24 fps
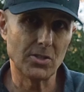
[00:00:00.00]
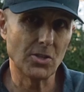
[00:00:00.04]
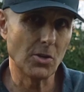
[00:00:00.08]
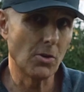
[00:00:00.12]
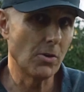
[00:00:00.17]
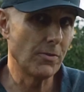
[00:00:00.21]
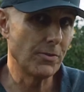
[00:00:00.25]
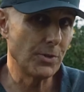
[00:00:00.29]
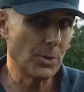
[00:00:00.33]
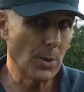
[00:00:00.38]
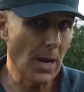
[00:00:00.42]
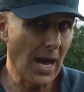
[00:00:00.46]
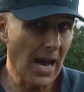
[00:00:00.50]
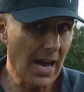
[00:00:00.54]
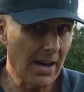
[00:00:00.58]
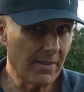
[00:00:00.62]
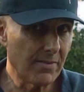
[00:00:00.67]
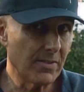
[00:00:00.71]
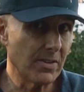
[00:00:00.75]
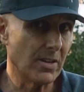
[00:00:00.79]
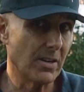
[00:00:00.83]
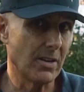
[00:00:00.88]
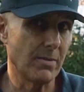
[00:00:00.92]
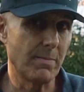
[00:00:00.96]
So if you
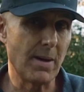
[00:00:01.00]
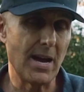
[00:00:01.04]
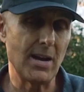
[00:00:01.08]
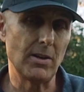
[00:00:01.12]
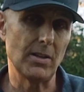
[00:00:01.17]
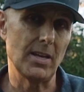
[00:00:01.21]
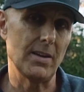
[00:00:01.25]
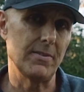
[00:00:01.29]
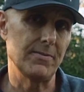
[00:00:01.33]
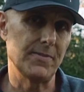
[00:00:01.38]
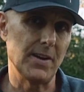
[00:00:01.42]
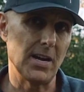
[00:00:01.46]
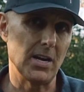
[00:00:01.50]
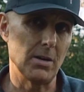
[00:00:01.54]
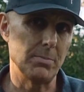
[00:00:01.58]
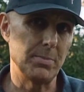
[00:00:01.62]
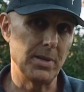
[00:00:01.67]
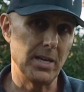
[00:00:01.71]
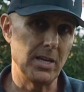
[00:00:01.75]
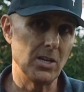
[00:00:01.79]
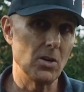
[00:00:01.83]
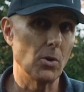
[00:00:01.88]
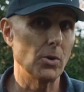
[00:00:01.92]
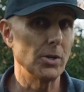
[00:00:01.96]
have a BioLite fire
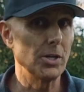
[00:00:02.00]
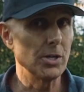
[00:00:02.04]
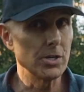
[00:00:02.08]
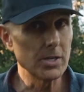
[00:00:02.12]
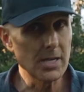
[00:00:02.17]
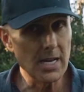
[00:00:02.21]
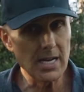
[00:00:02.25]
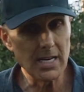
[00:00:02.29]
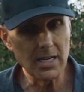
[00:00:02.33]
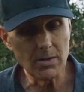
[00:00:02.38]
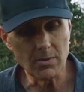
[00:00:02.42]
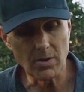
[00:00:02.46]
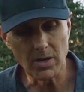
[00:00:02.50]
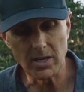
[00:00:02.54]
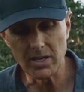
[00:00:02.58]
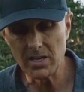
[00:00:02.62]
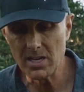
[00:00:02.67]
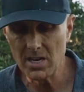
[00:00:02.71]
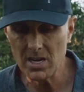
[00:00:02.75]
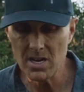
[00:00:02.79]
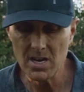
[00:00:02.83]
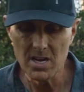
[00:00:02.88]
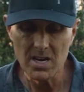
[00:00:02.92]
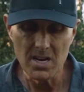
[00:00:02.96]
pit or you're getting one,
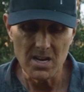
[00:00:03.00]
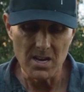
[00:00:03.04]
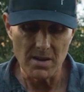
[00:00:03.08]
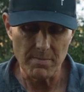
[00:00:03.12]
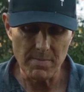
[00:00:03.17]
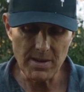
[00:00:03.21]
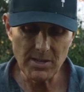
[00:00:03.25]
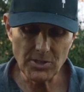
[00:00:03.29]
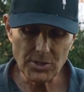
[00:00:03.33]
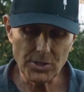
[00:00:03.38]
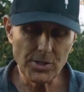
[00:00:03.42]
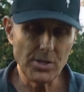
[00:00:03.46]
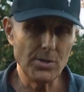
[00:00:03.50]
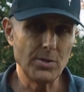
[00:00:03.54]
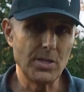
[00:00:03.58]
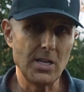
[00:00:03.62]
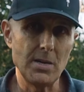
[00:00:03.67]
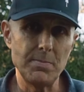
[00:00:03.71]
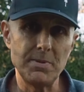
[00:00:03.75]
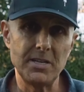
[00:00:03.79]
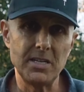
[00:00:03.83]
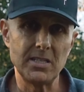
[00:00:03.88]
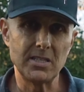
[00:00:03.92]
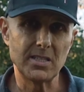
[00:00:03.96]
make sure you
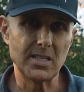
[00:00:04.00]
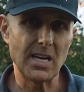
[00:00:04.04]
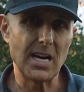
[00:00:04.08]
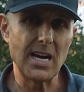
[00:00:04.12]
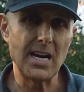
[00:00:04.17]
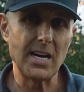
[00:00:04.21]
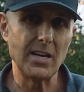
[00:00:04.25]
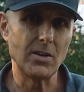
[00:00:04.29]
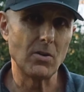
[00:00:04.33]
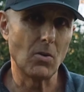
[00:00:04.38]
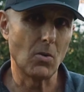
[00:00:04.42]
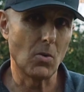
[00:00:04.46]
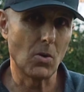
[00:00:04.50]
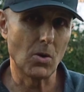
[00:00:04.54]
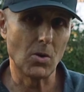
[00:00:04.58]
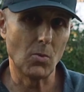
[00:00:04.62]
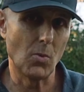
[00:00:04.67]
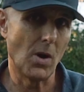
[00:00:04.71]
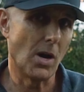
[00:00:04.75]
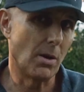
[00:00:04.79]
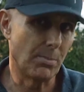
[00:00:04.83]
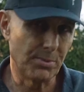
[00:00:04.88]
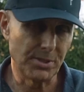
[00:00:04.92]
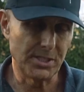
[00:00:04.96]
keep it inside or
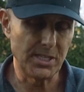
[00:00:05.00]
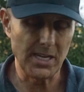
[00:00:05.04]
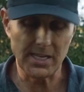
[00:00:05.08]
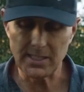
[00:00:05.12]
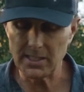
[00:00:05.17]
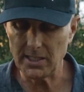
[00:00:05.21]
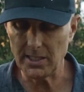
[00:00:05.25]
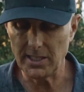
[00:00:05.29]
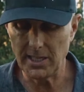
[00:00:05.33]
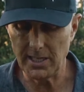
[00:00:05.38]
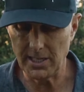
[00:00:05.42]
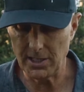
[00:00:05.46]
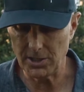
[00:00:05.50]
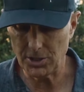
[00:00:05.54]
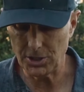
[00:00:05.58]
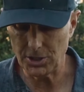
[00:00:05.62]
well protected in a